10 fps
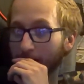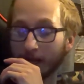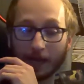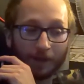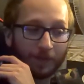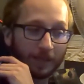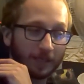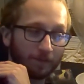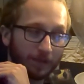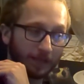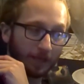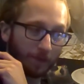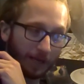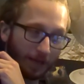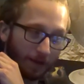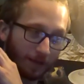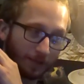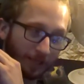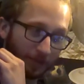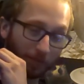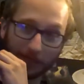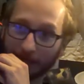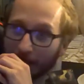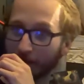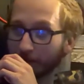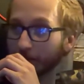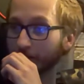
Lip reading: I think he'd be dead by now, because he's bleeding out.